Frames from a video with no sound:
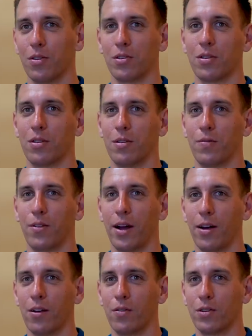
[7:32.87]
of those
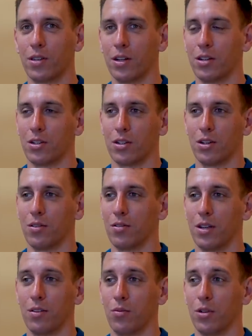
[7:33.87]
flyovers, and
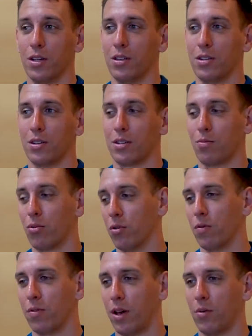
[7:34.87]
that really is just
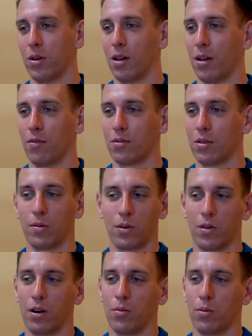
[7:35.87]
proof that we have some
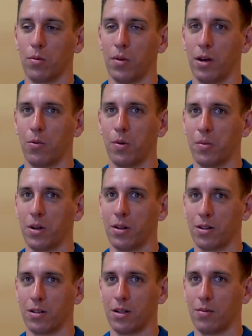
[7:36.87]
incredible men and women
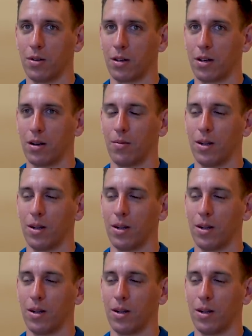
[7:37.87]
on the team that kind of